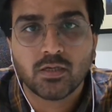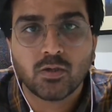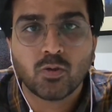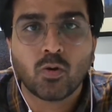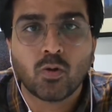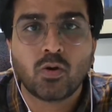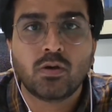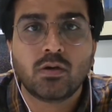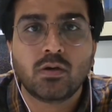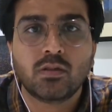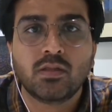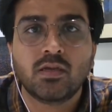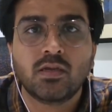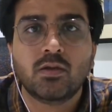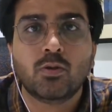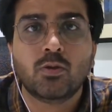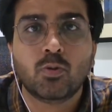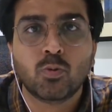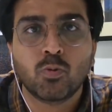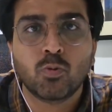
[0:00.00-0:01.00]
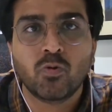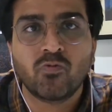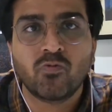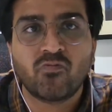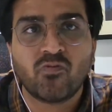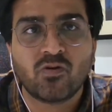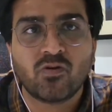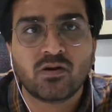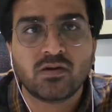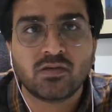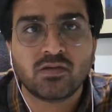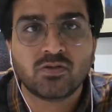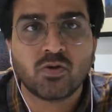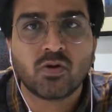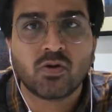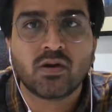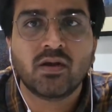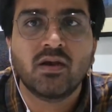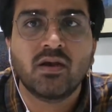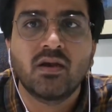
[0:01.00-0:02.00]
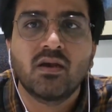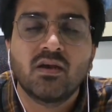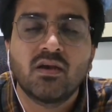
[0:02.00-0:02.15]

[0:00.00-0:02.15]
not the tool focused or a